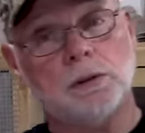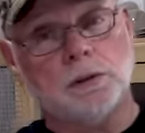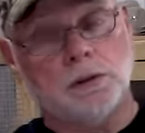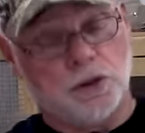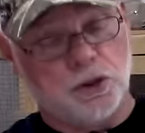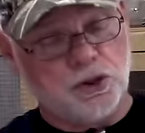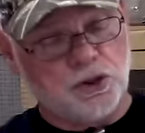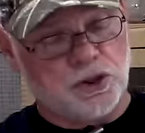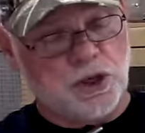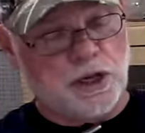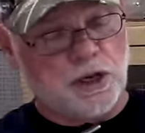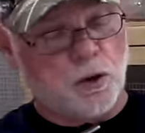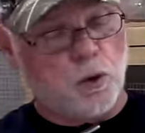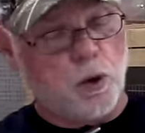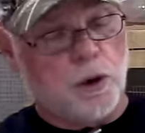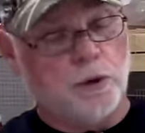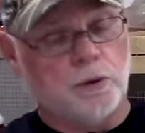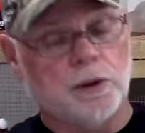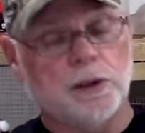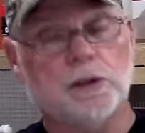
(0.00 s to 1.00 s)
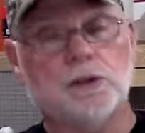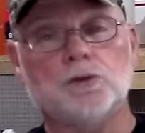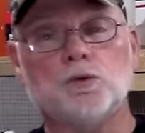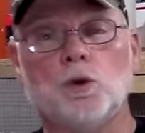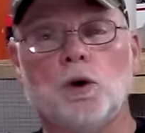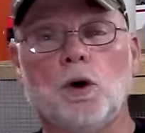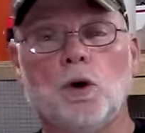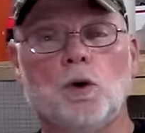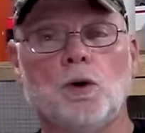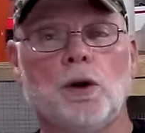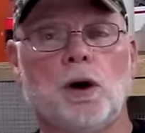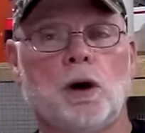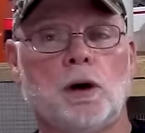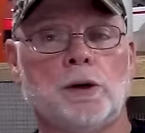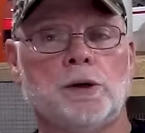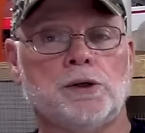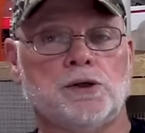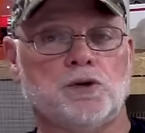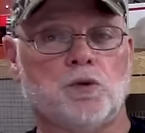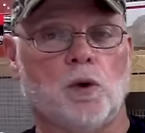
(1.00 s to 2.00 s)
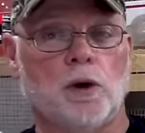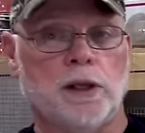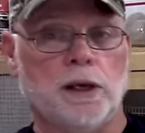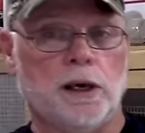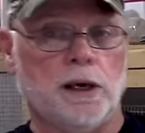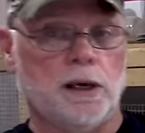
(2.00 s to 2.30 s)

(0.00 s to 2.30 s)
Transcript: this set of Quail Rails will hold one hundred twenty